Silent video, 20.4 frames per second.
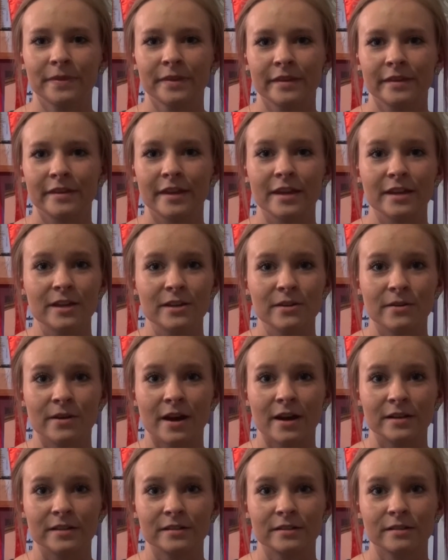Thank you
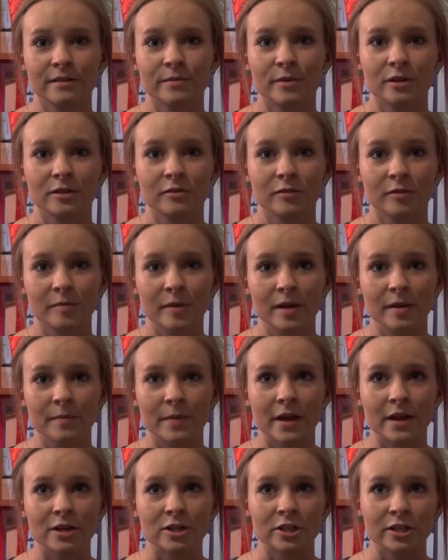guys so much for being
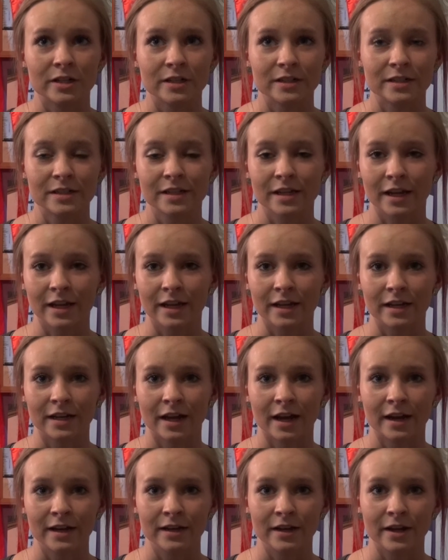patient, and
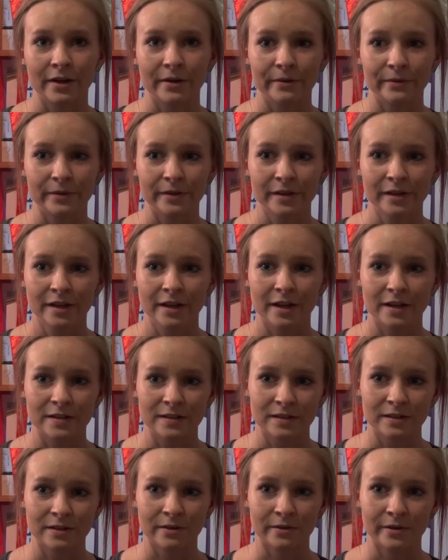I know it's
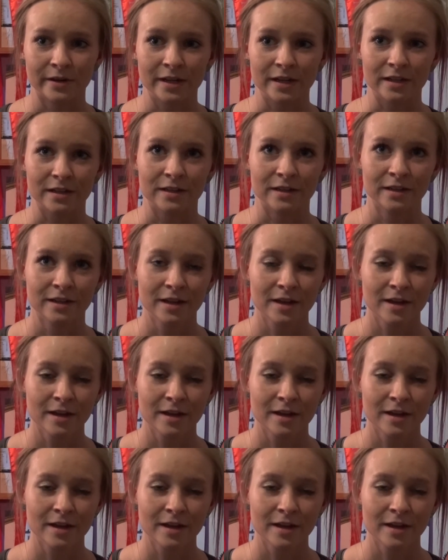annoying,